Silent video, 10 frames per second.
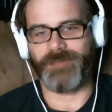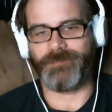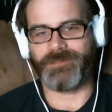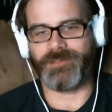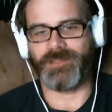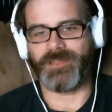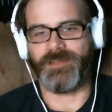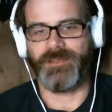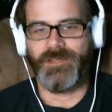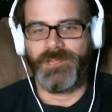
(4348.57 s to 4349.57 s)
But then
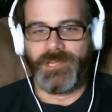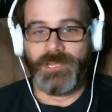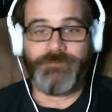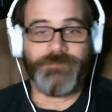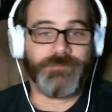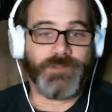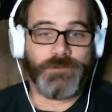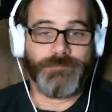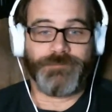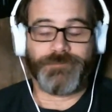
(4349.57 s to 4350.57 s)
again, if you've known
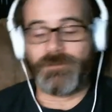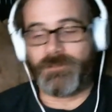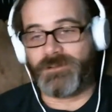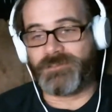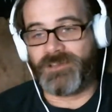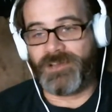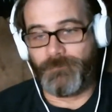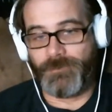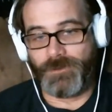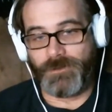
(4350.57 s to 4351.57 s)
me for a long time,
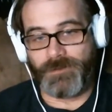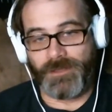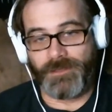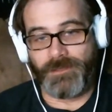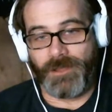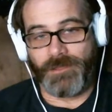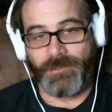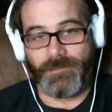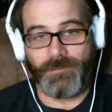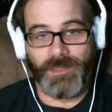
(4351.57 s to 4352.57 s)
and I
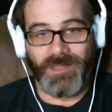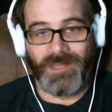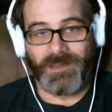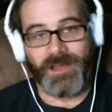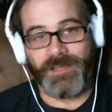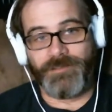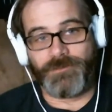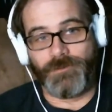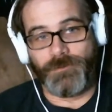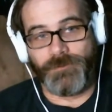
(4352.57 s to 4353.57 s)
in high
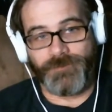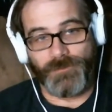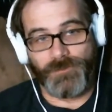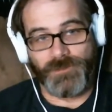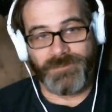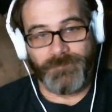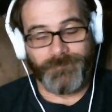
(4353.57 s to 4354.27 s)
school, if I wasn't